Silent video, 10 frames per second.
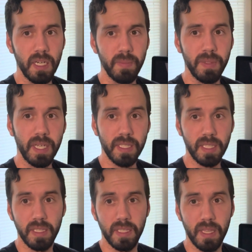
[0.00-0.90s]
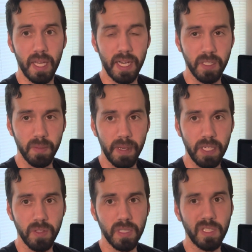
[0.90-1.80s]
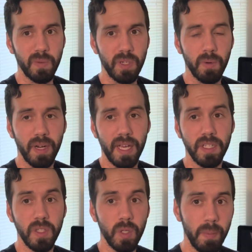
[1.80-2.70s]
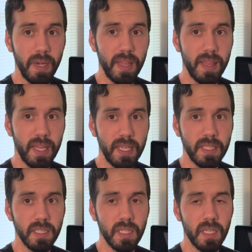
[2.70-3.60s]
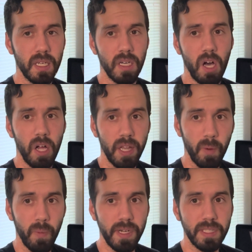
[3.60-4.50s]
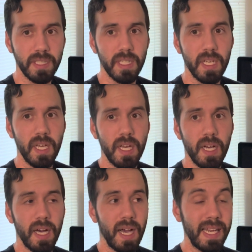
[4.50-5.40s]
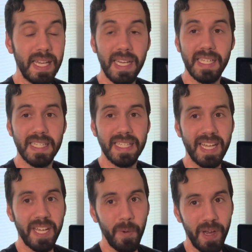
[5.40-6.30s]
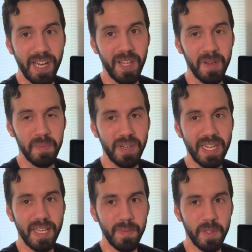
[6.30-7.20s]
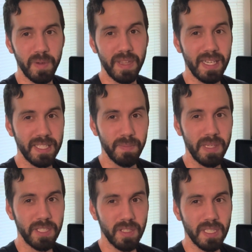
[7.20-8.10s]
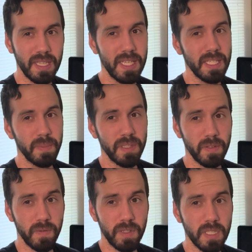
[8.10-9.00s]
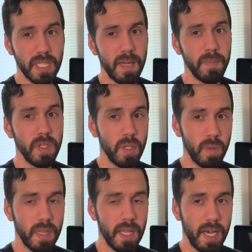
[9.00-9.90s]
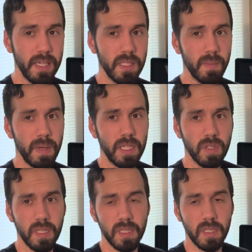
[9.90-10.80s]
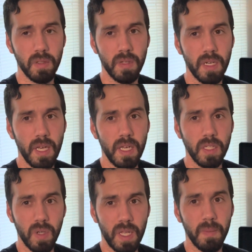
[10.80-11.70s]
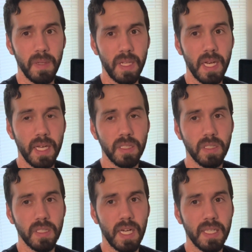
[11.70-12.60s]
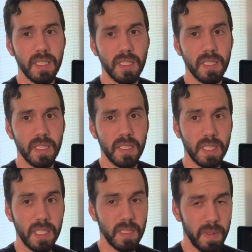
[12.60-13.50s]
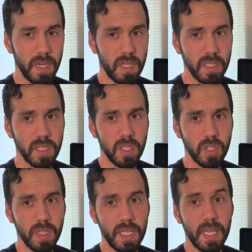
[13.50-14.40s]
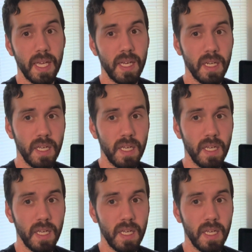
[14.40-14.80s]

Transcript: because I did the isometrics. We don't want to add too many things all at once. I needed to take quite a long break in between the isometrics and this, but it's the first time doing the isometrics, doing strength building exercises since my heart surgery and